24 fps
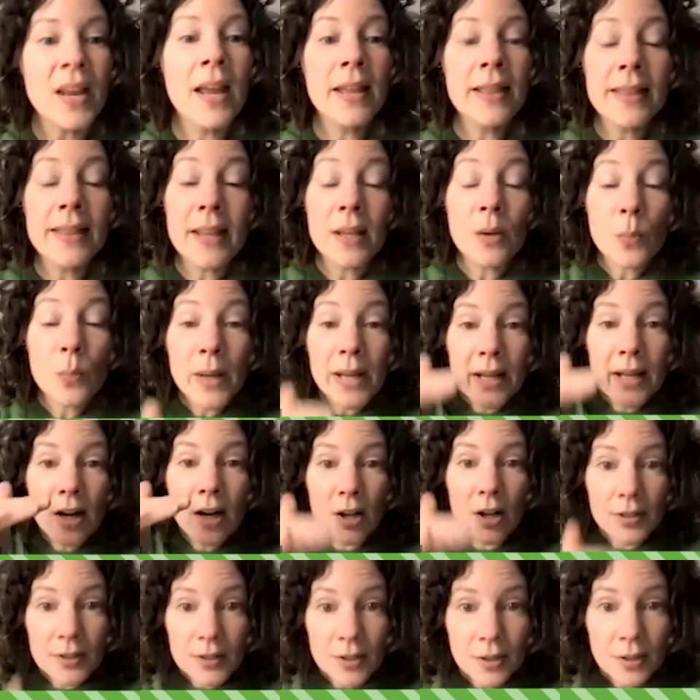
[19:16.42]
Then we can
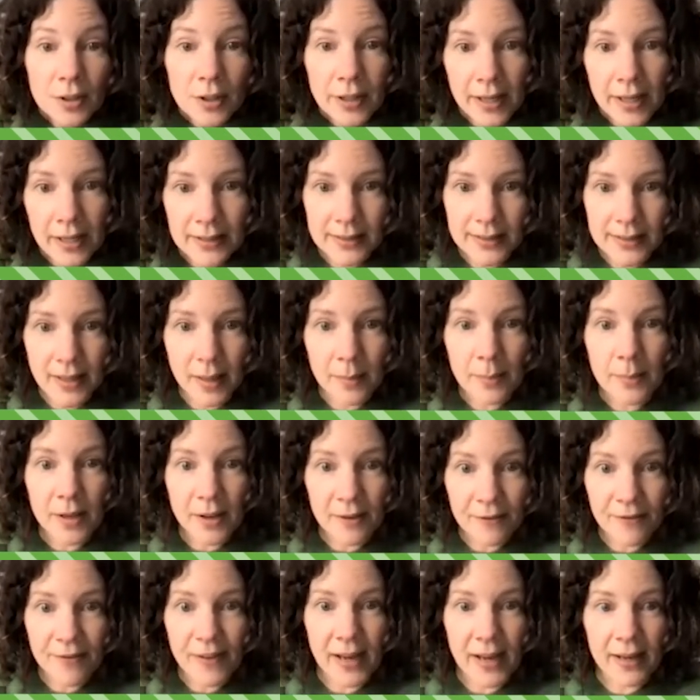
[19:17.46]
also look at some
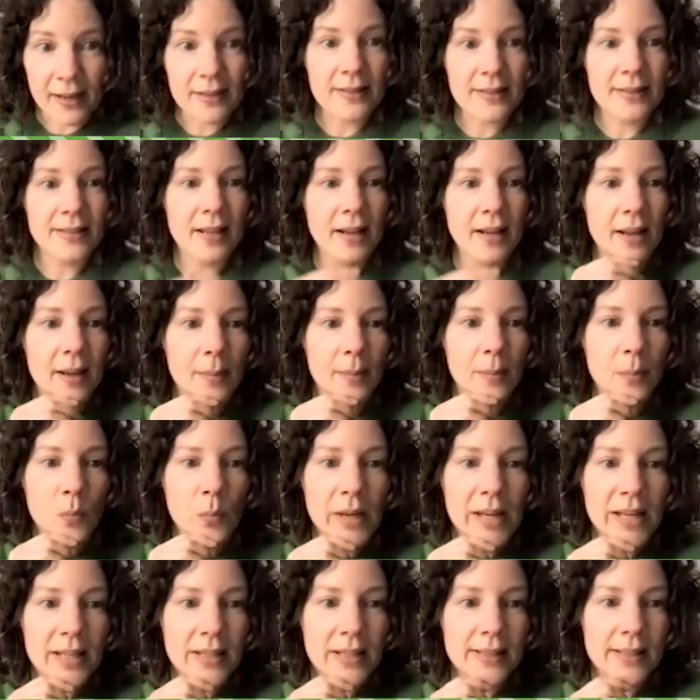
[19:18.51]
effects.
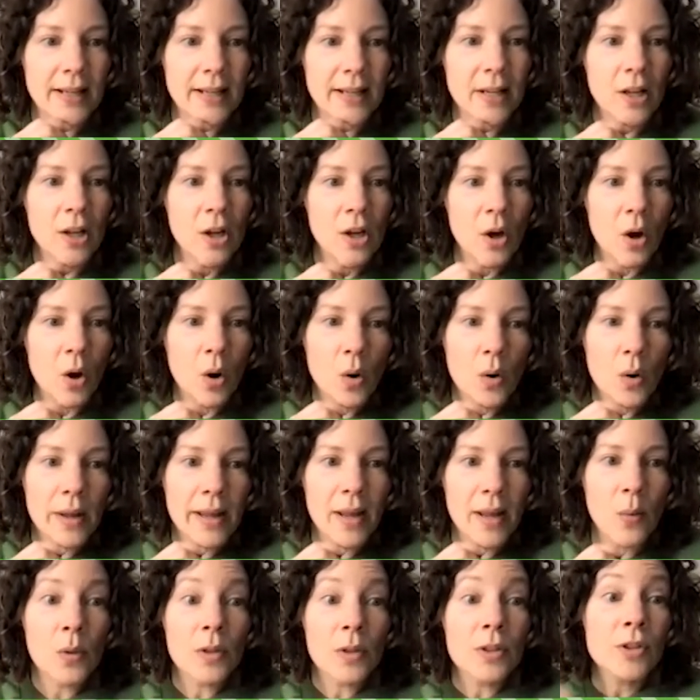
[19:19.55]
We can say,
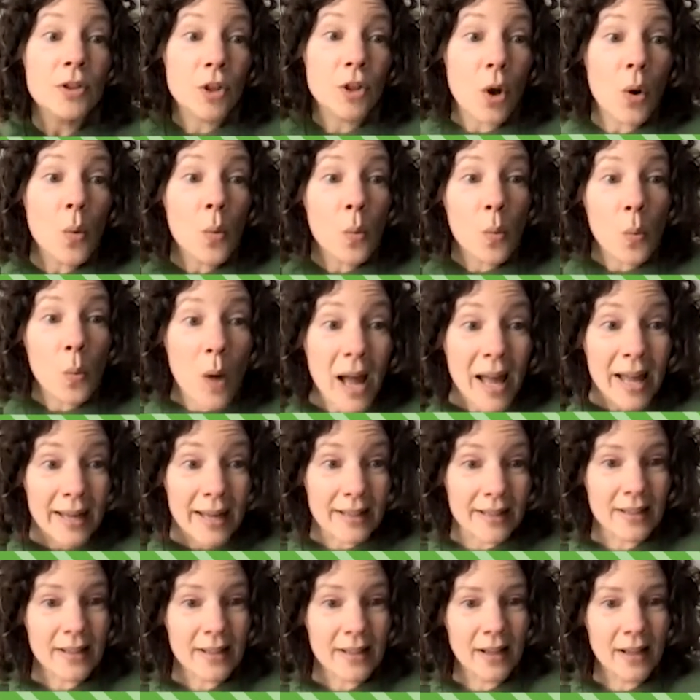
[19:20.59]
okay, well, so what?
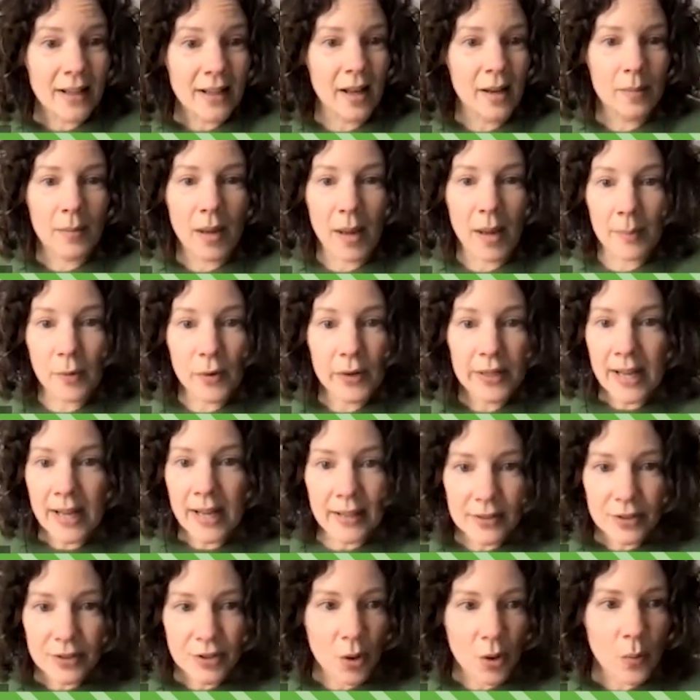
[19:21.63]
I'm going to
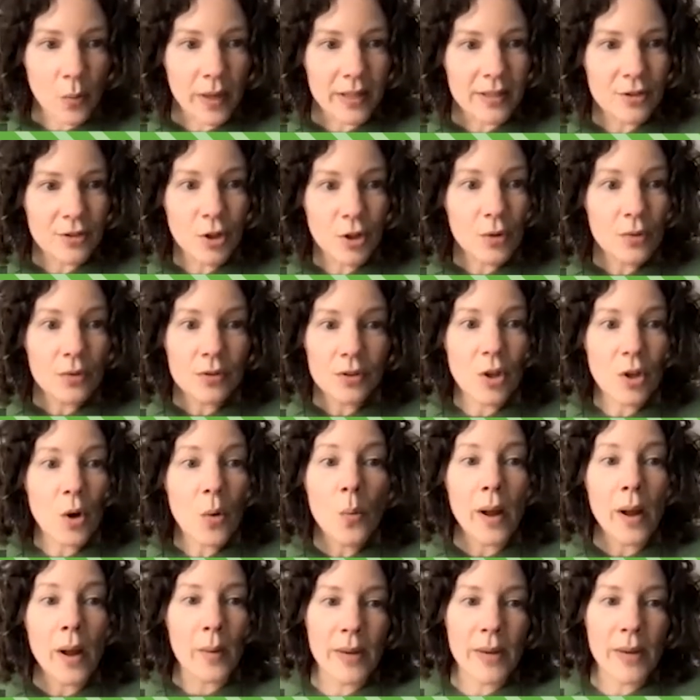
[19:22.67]
ask, so what? So
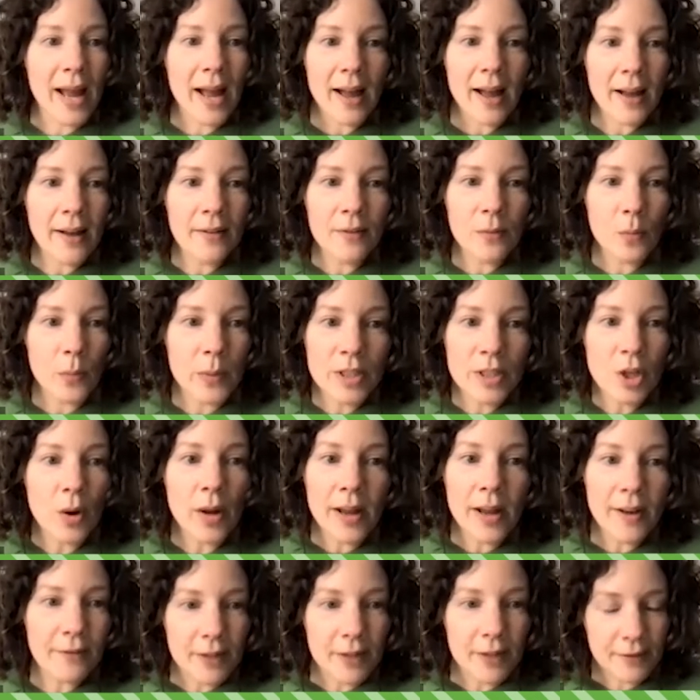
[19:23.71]
what? We don't
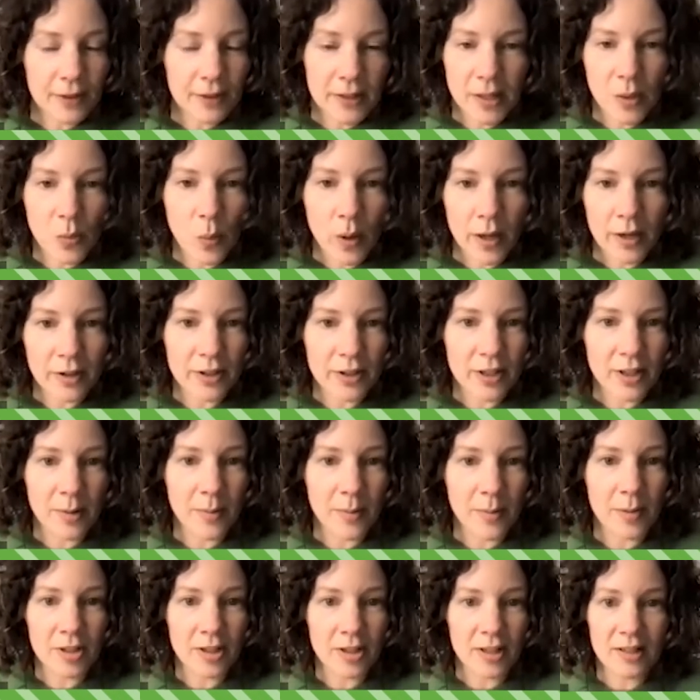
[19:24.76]
have enough clean water in the
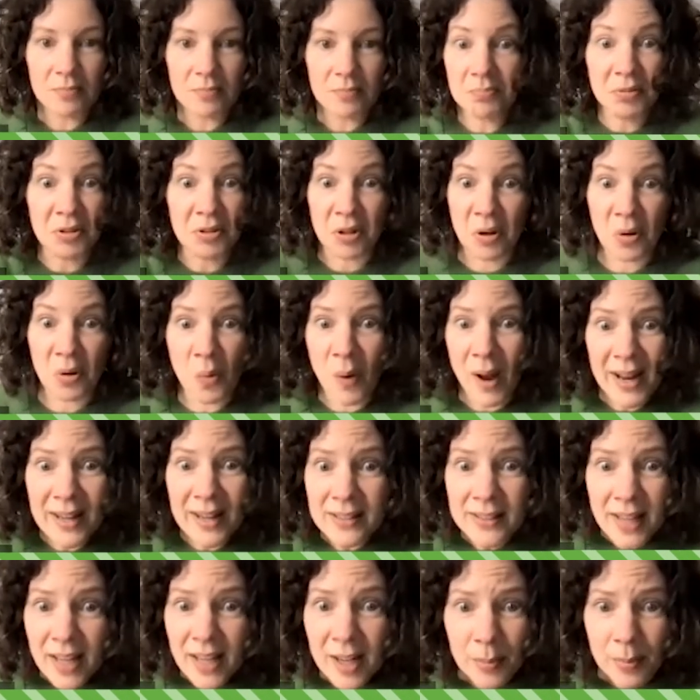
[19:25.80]
community. So why is
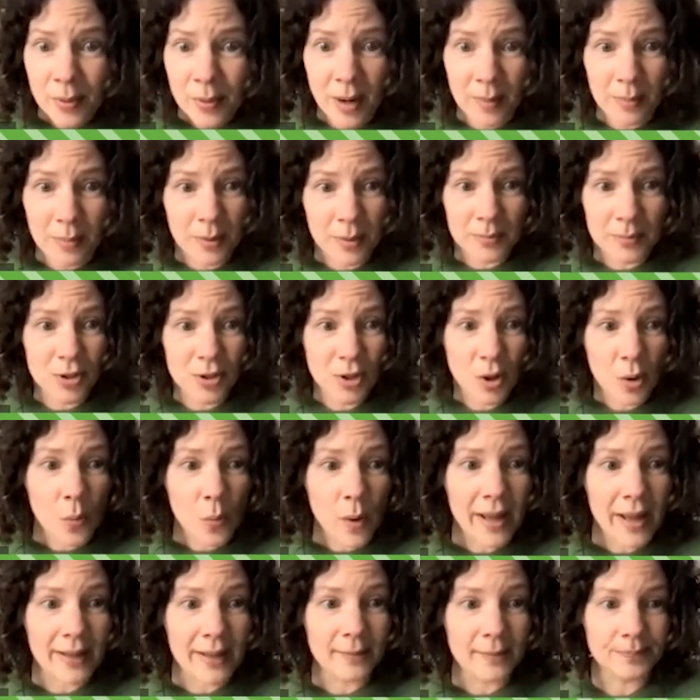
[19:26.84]
that a problem? So
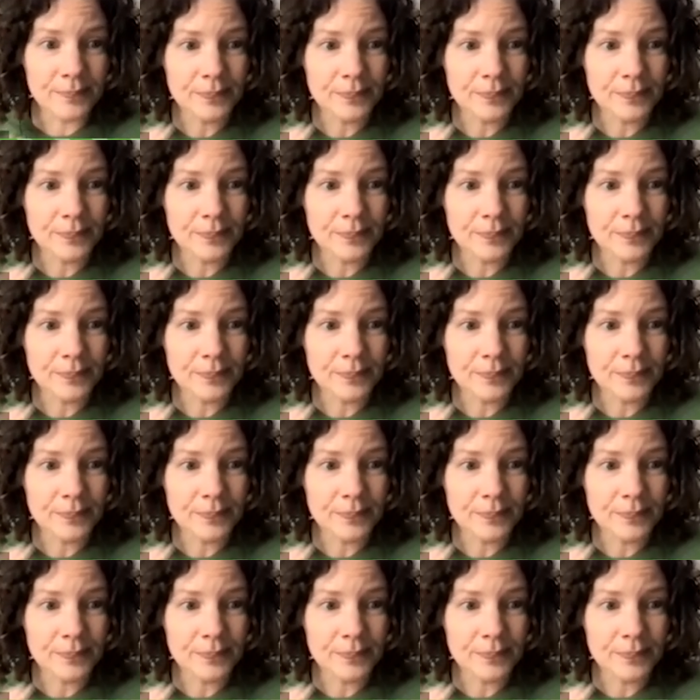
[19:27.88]
what?